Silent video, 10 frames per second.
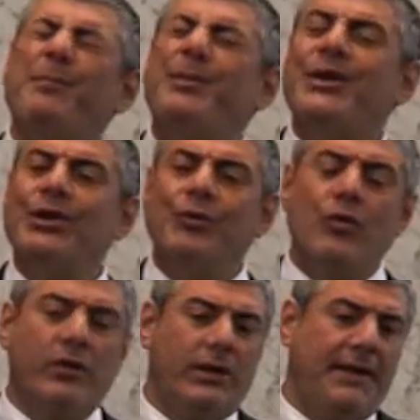
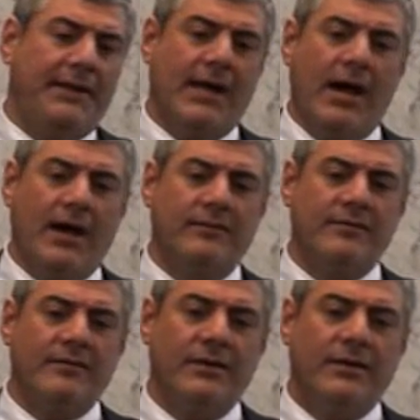Pure, clean
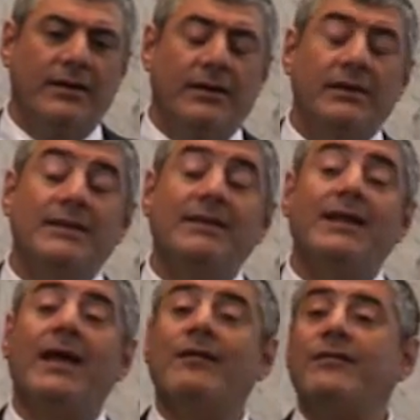heart.
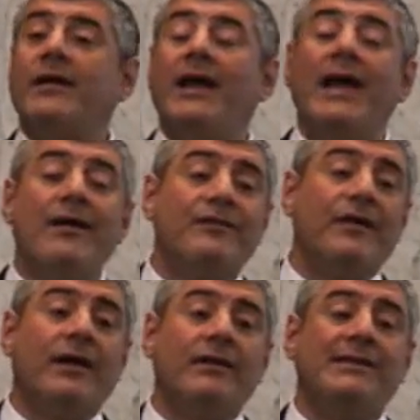Never,
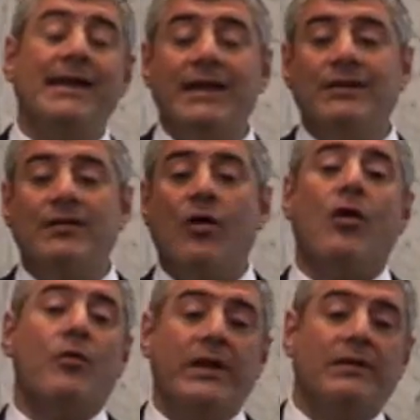ever did
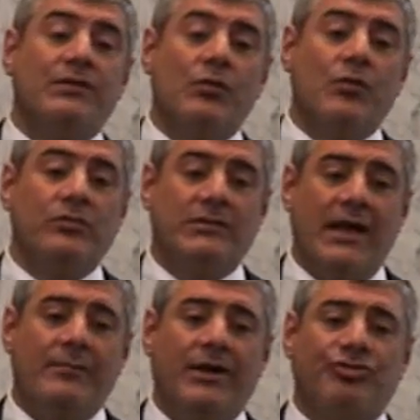or will do
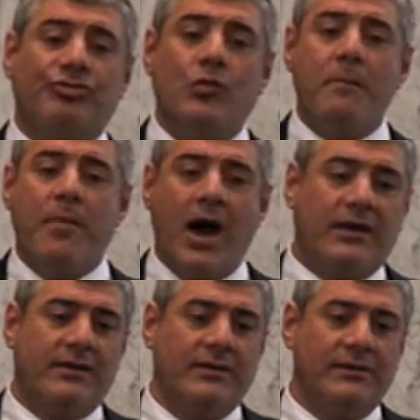damage to a
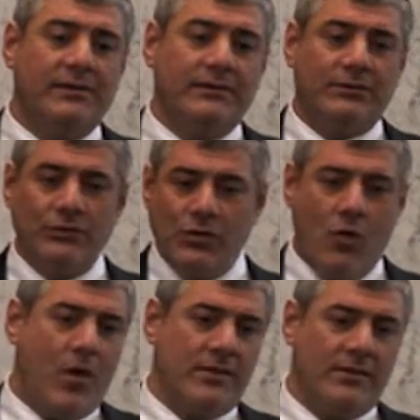bug, to
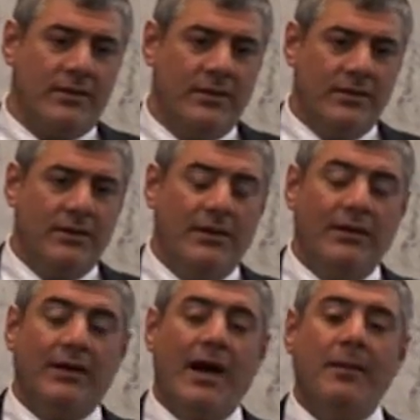no one.
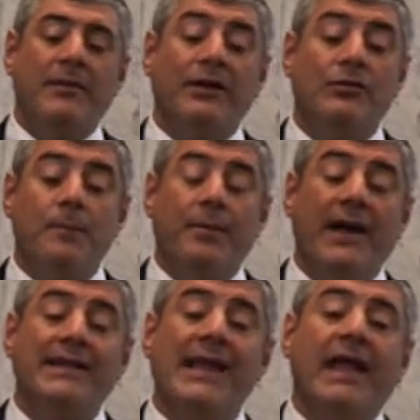Coming to
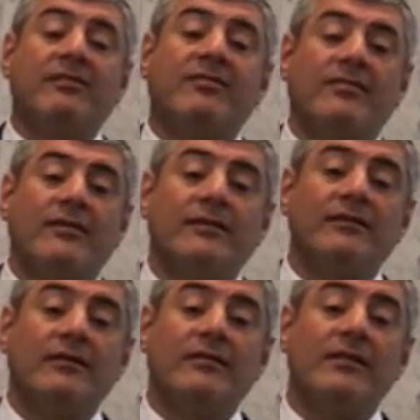pray netz,
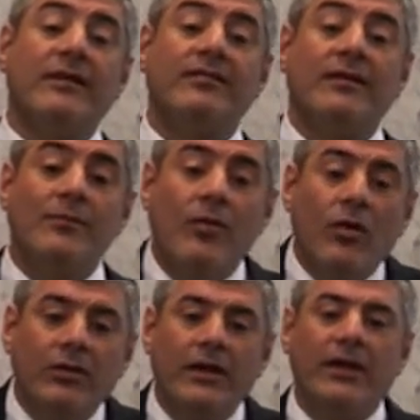six in the
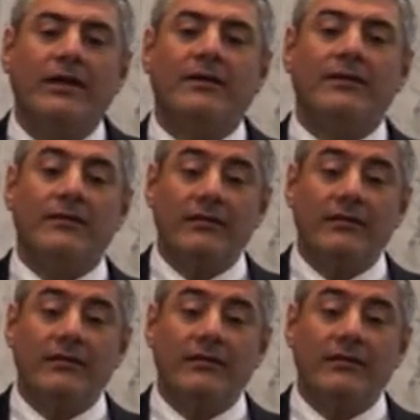morning,